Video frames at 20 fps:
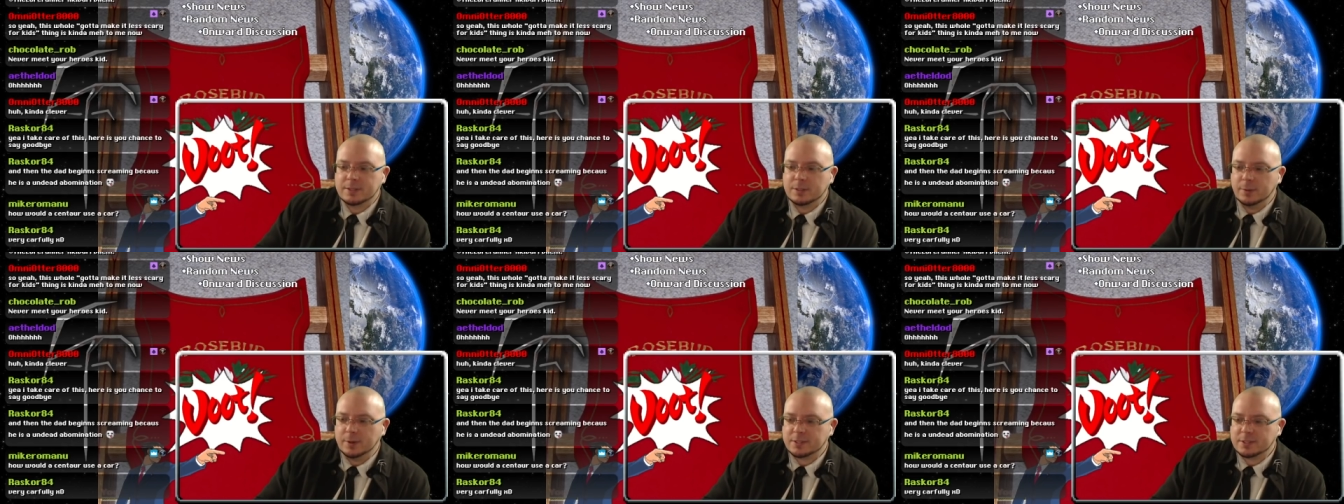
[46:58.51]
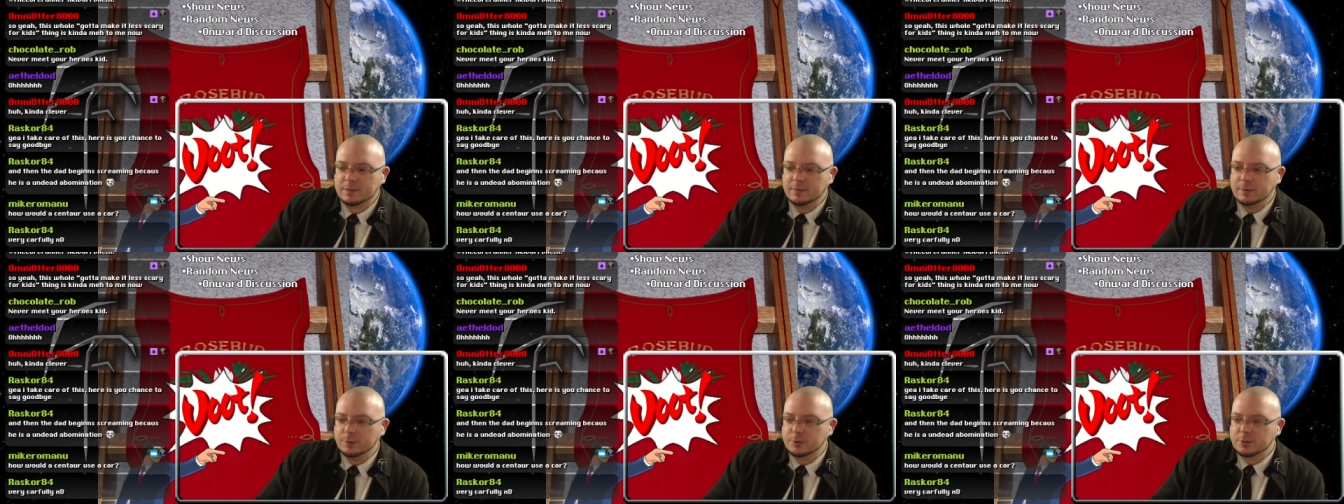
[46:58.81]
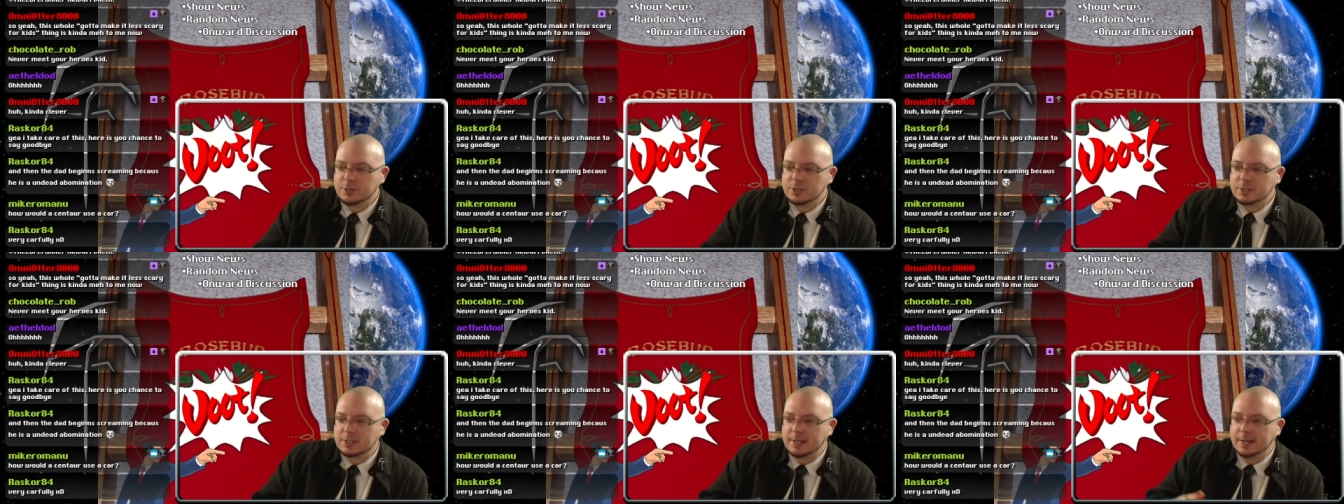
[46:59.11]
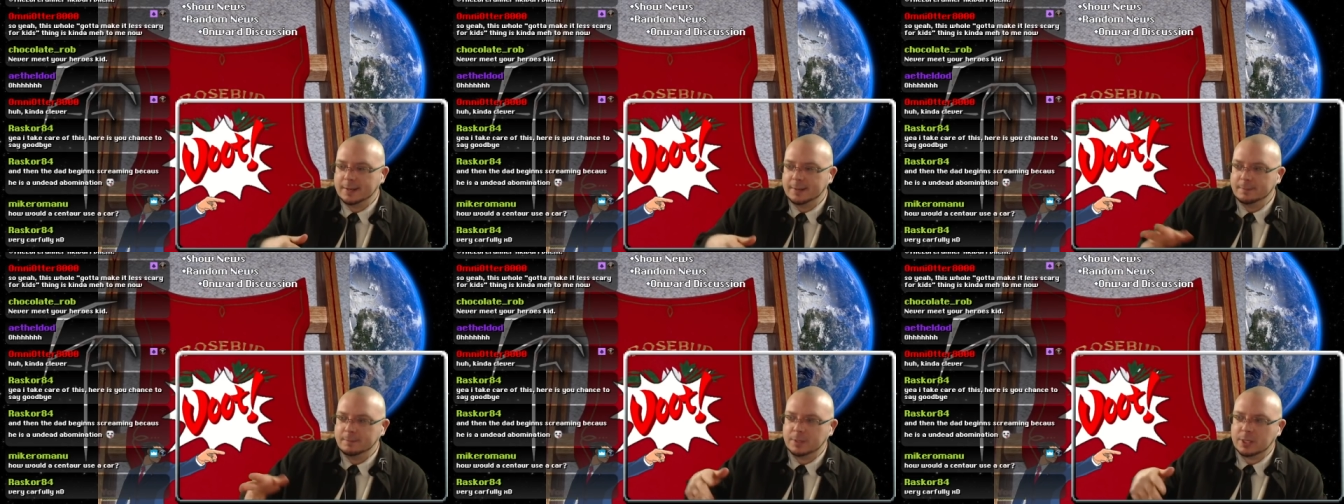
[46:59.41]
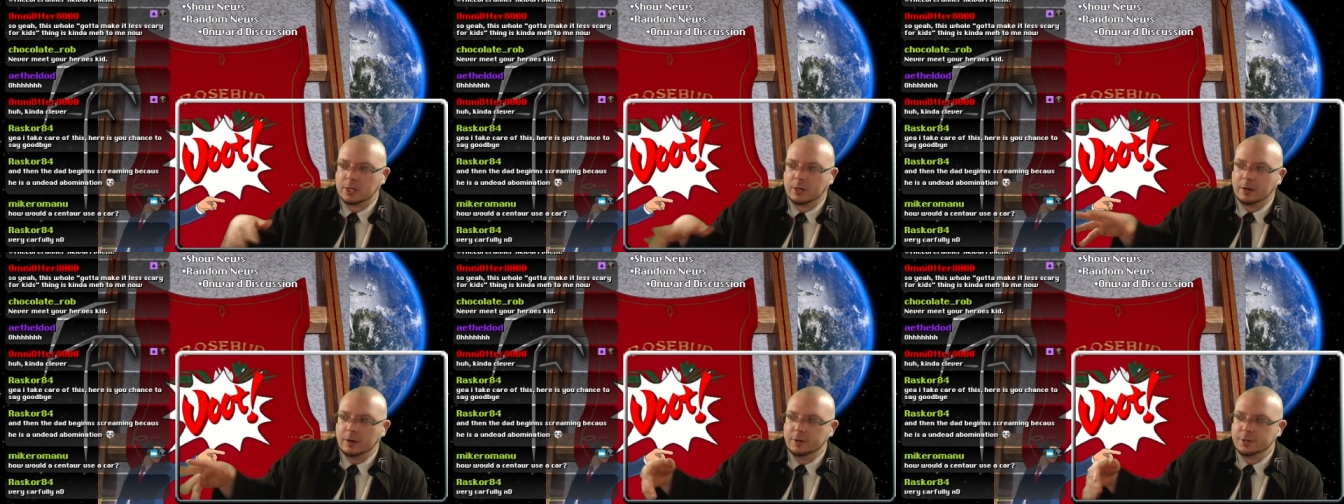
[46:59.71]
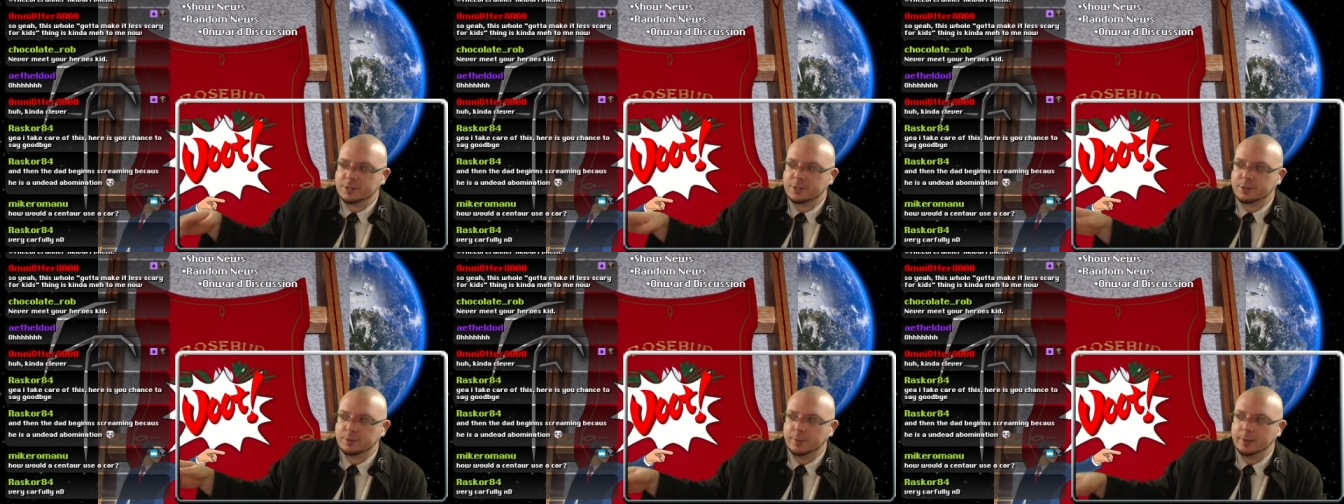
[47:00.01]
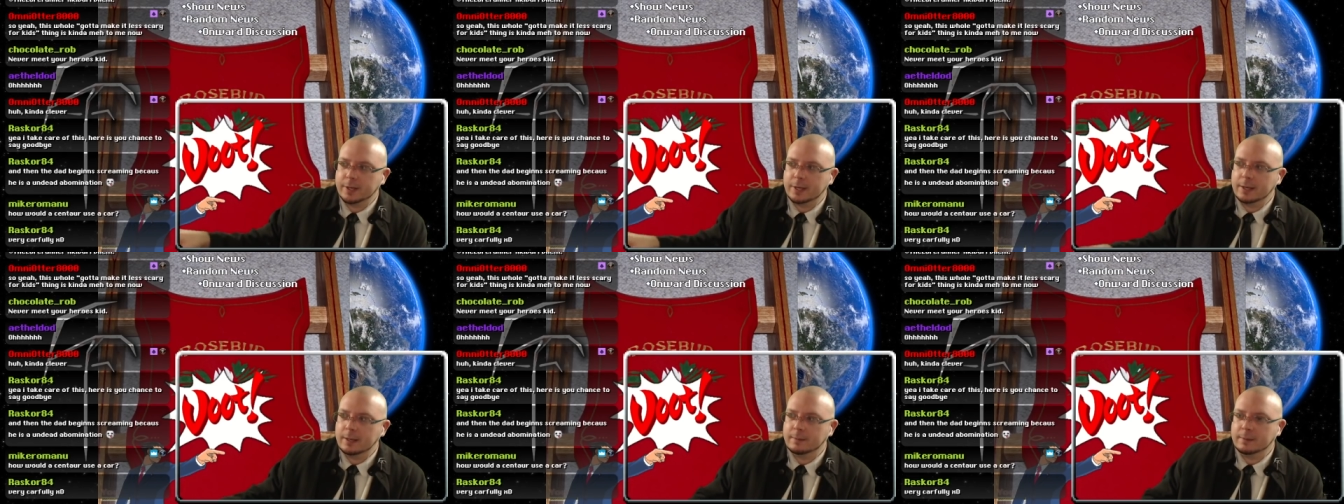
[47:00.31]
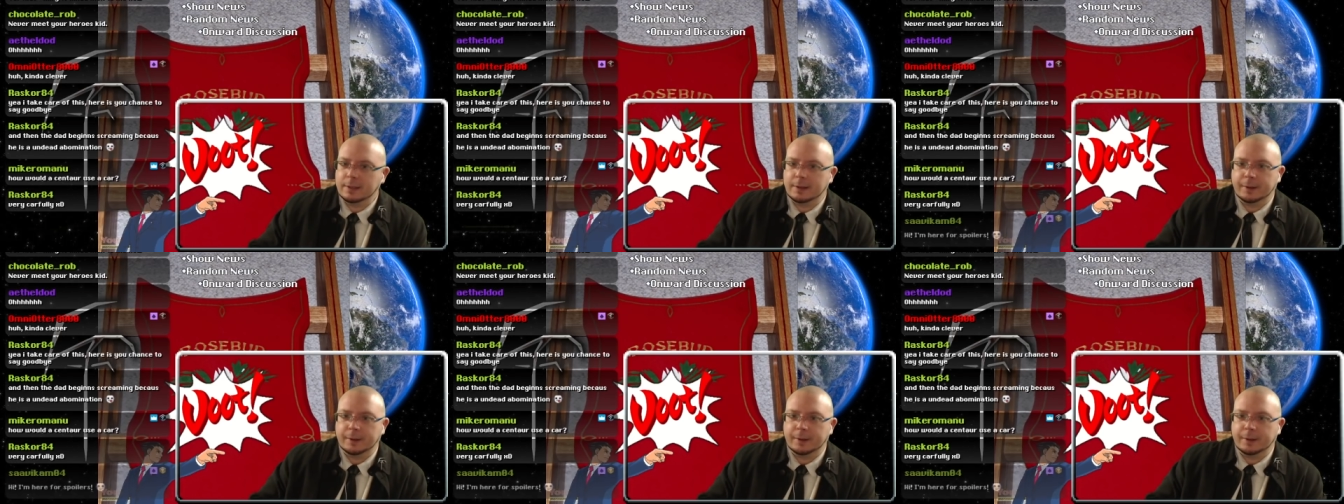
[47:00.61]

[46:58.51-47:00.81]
And the rest of it was just kind of Cars 3,